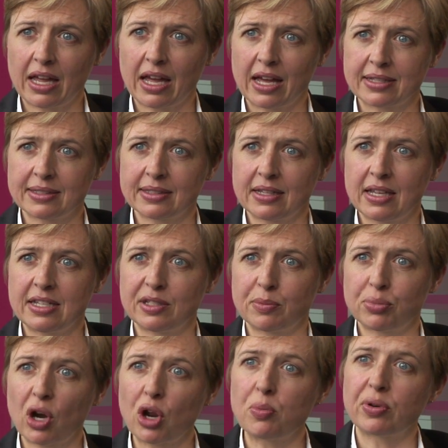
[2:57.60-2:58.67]
as is
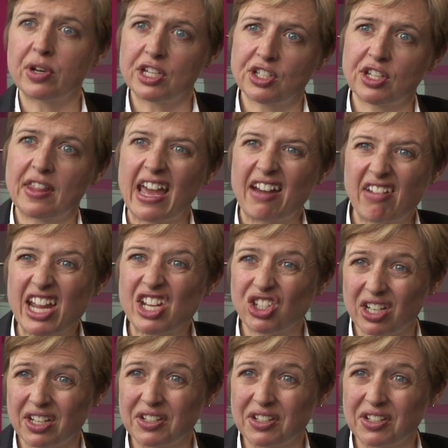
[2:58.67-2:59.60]
appropriate to their age and